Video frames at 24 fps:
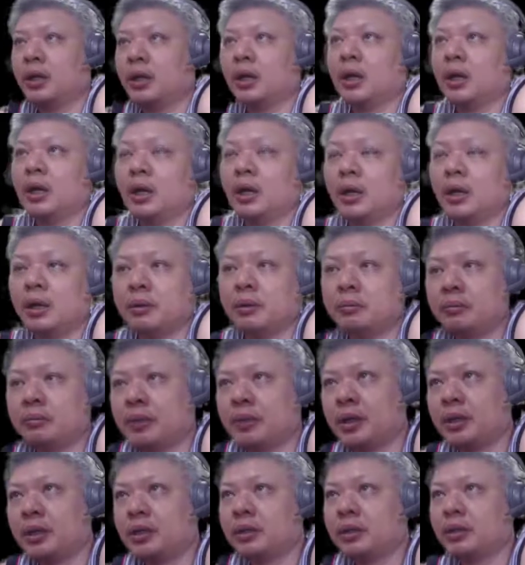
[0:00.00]
make
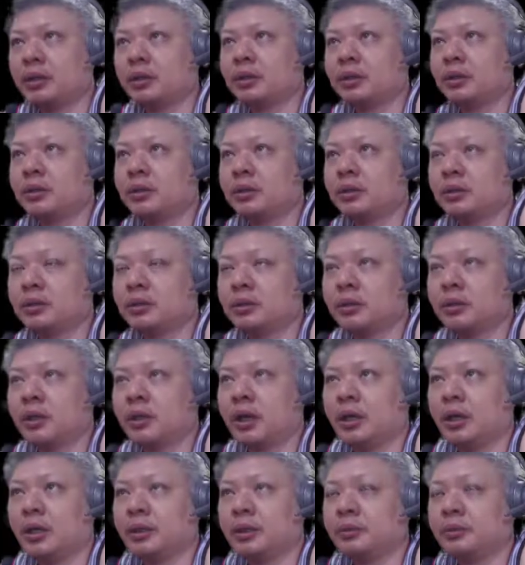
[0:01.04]

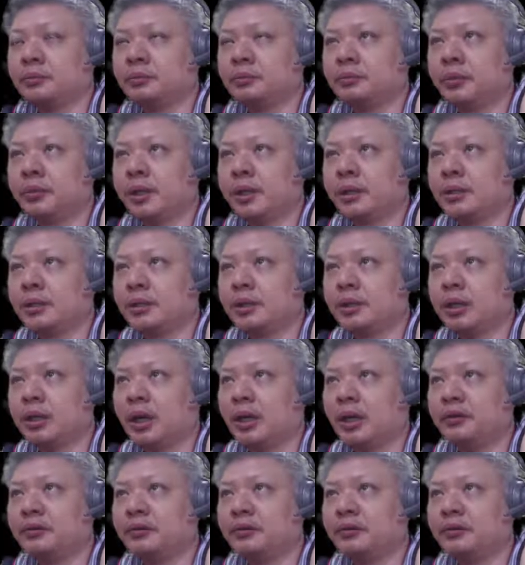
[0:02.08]
the lives of these